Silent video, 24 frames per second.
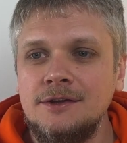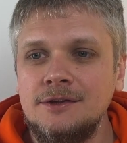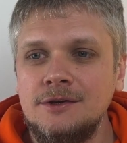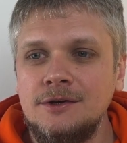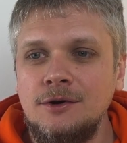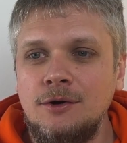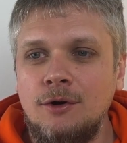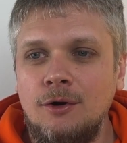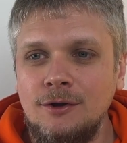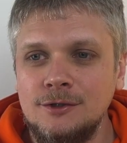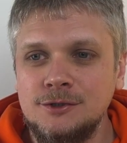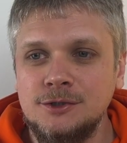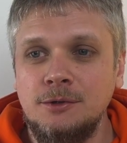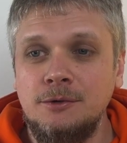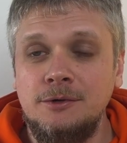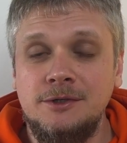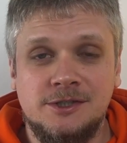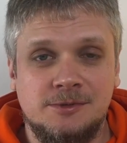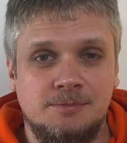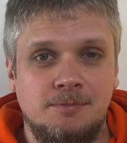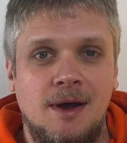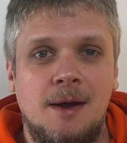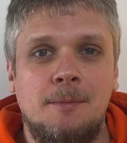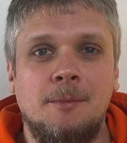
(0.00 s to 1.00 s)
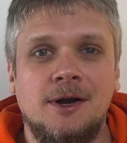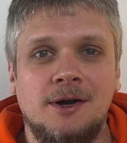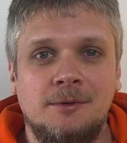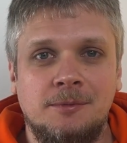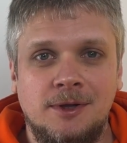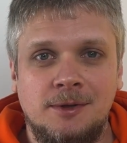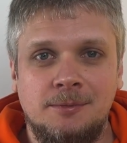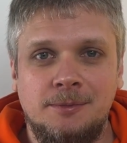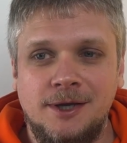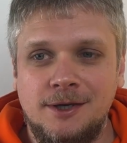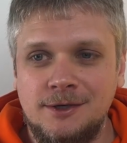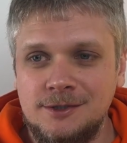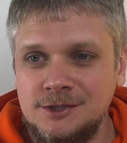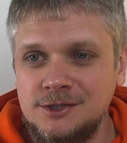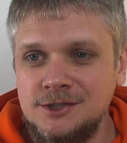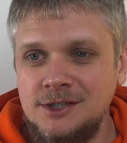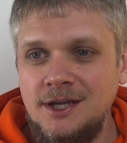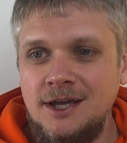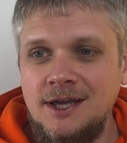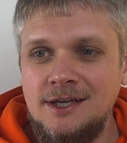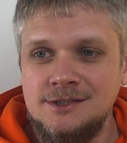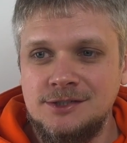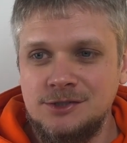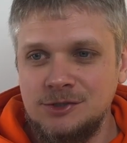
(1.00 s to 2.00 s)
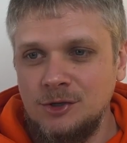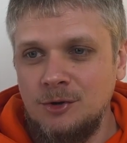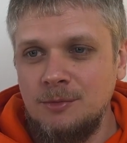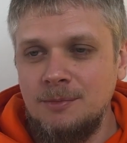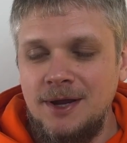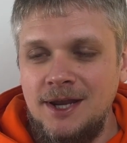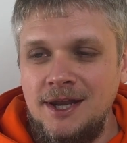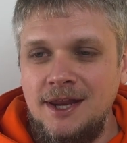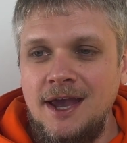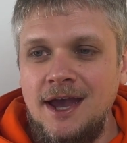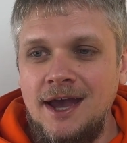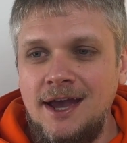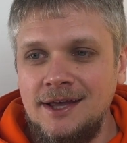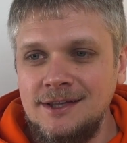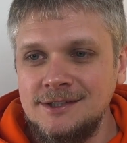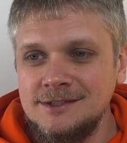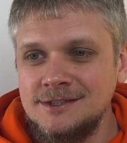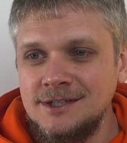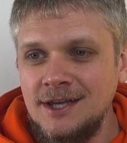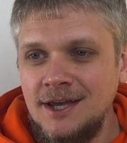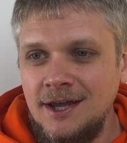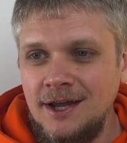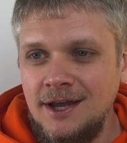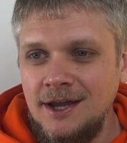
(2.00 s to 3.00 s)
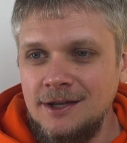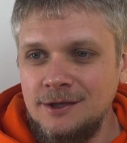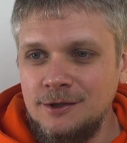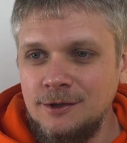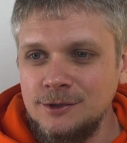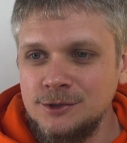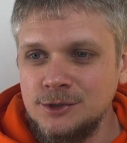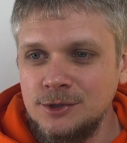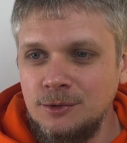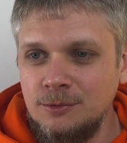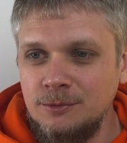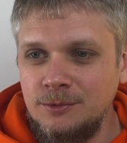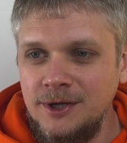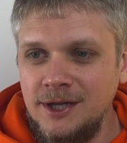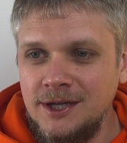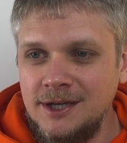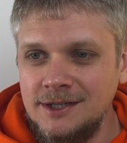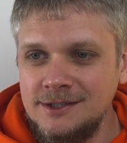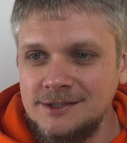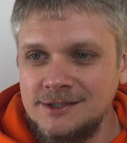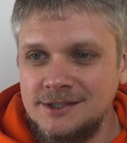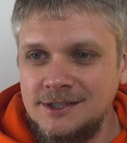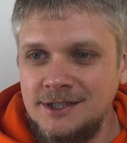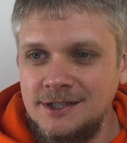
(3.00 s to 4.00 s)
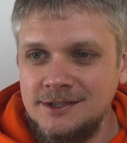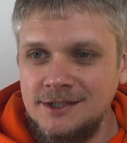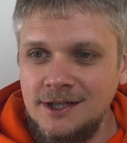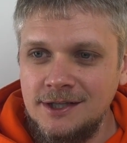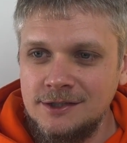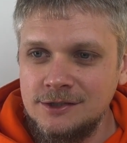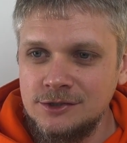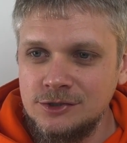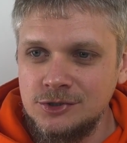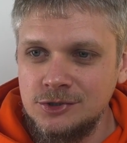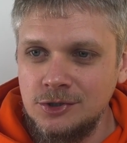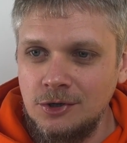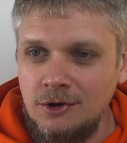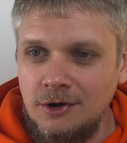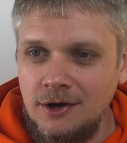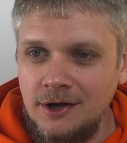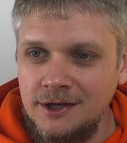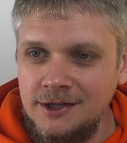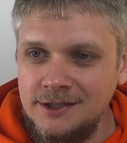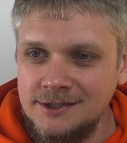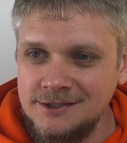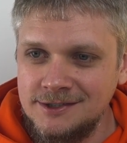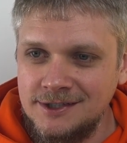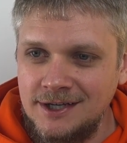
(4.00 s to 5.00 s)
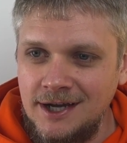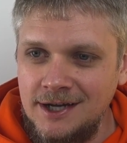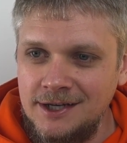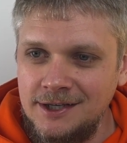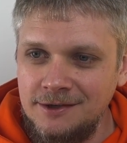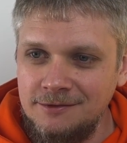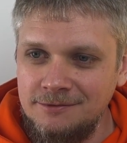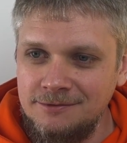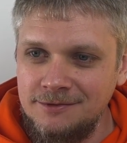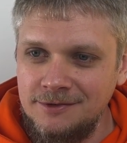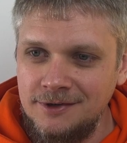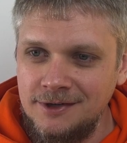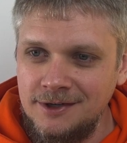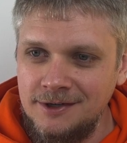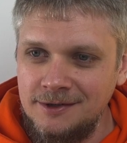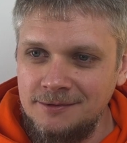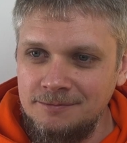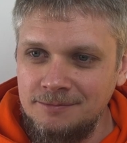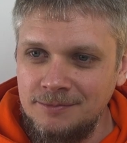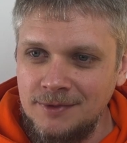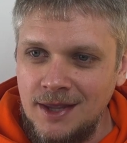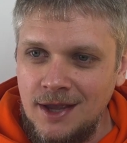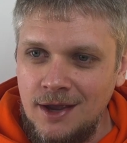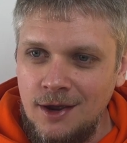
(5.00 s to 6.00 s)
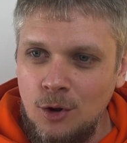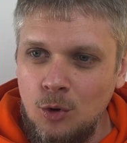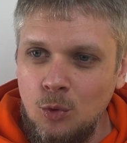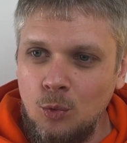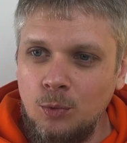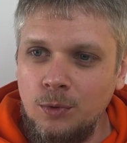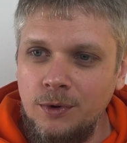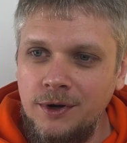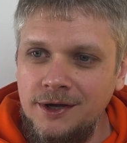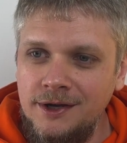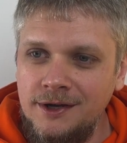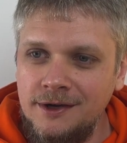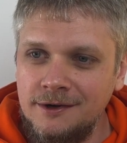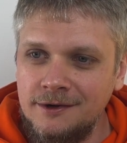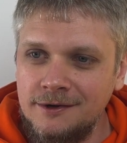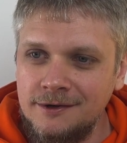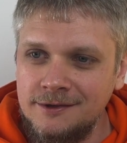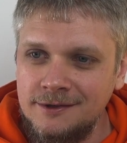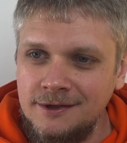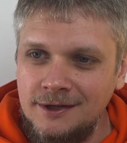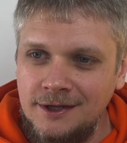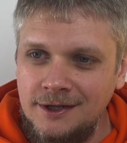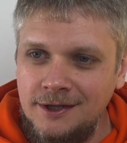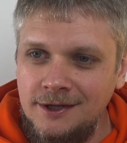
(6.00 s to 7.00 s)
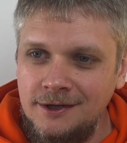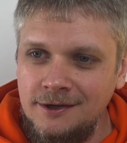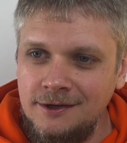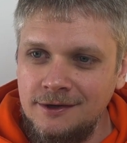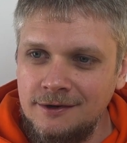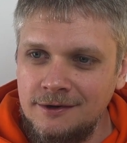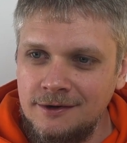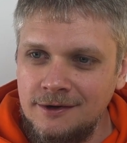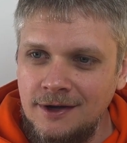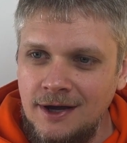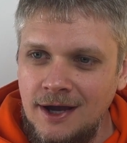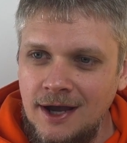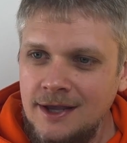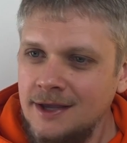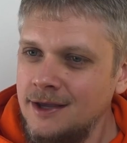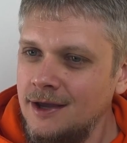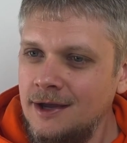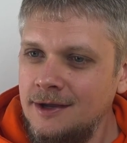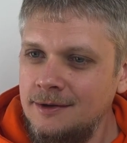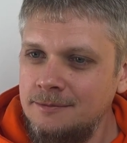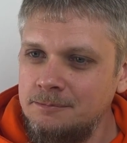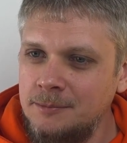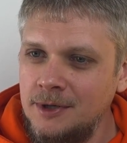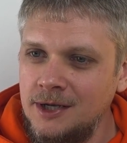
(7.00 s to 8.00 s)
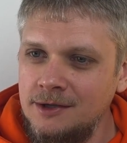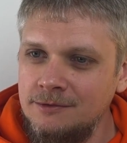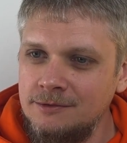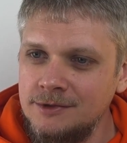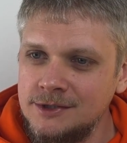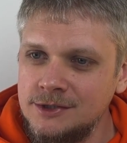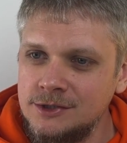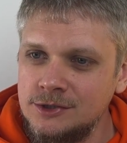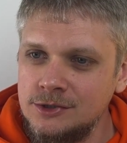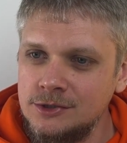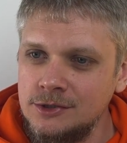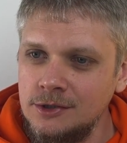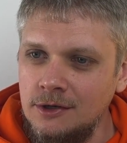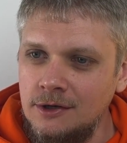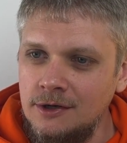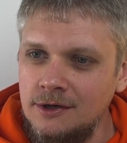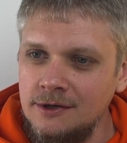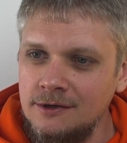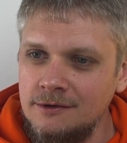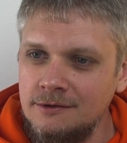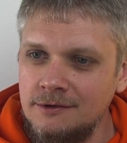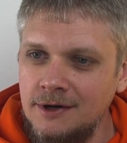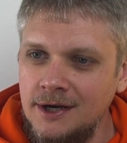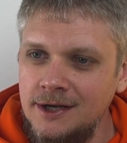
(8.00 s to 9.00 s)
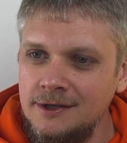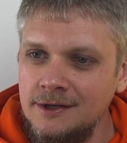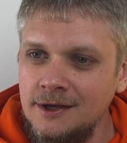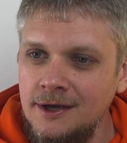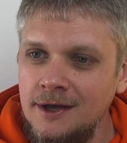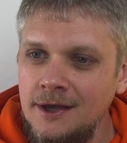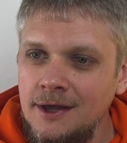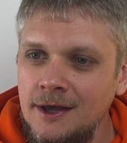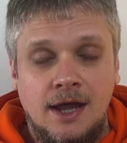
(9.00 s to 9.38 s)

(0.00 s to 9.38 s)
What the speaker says: also it's memorable because she has so many hands, and also we can see that saw is kind of weird here. I believe it's saw, right?